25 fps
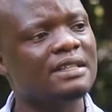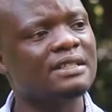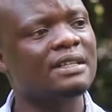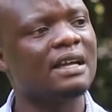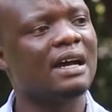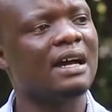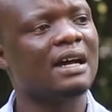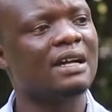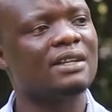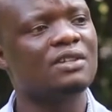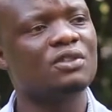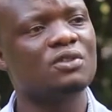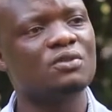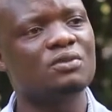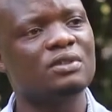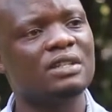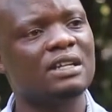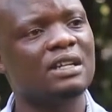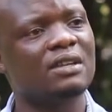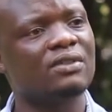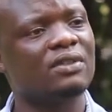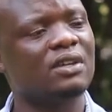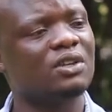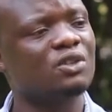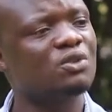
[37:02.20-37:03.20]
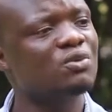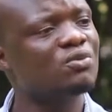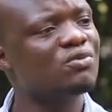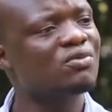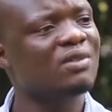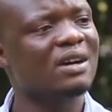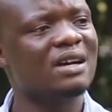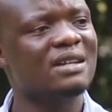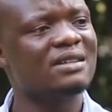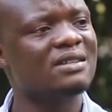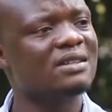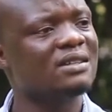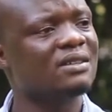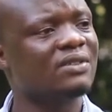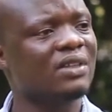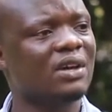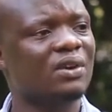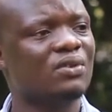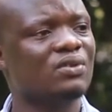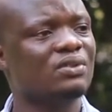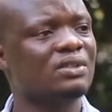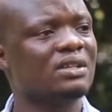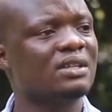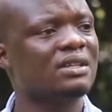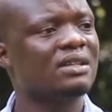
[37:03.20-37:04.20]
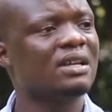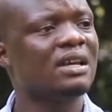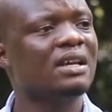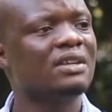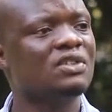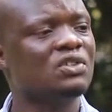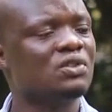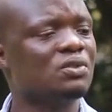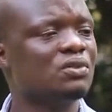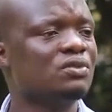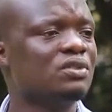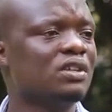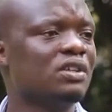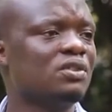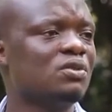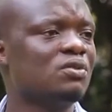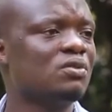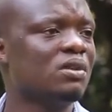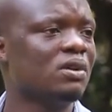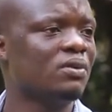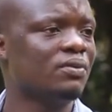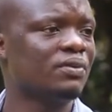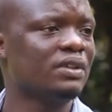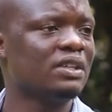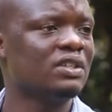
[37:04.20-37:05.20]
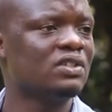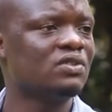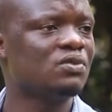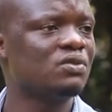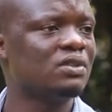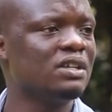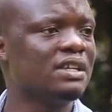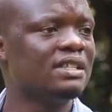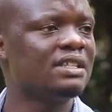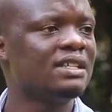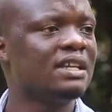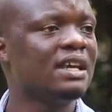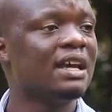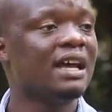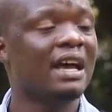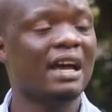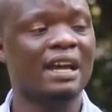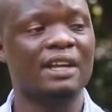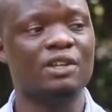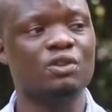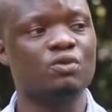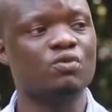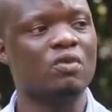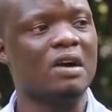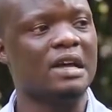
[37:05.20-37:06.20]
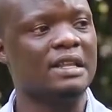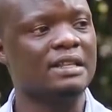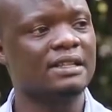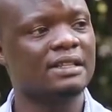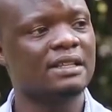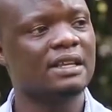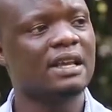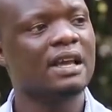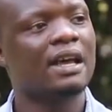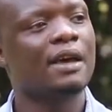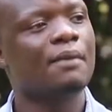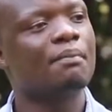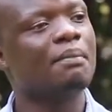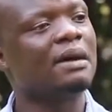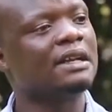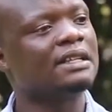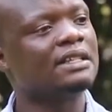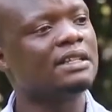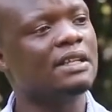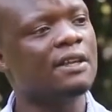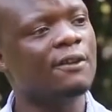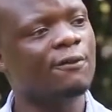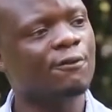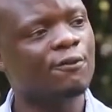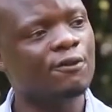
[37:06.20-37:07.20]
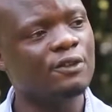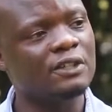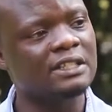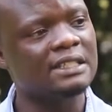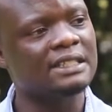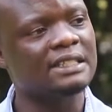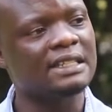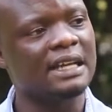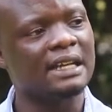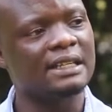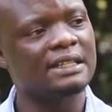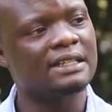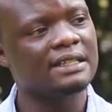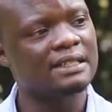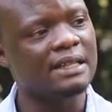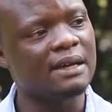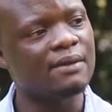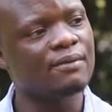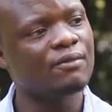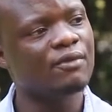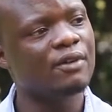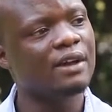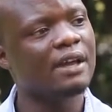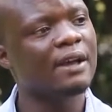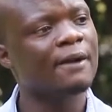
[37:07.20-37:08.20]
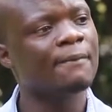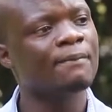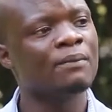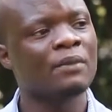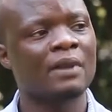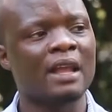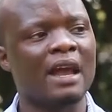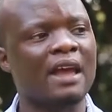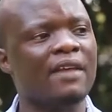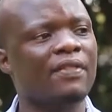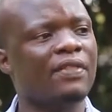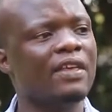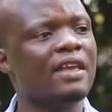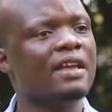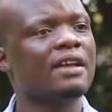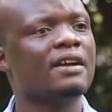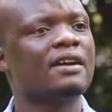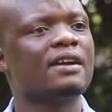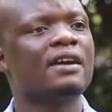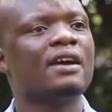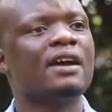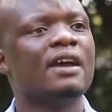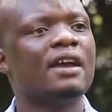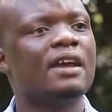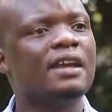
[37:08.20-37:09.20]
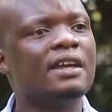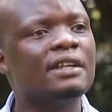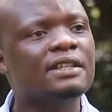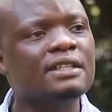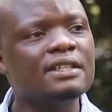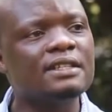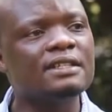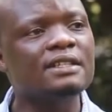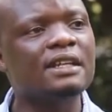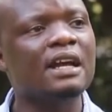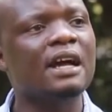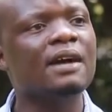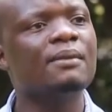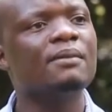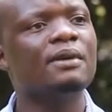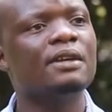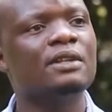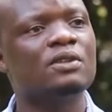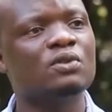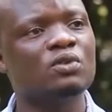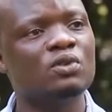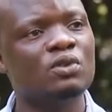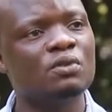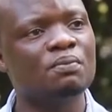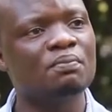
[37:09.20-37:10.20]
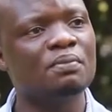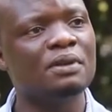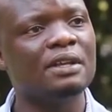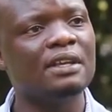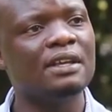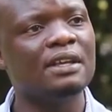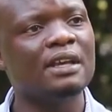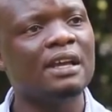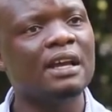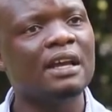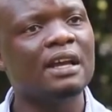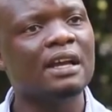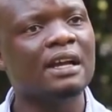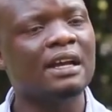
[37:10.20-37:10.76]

is hard to take the 200,000 children who are on the street at once. Yeah. But if we start somewhere, I think it will be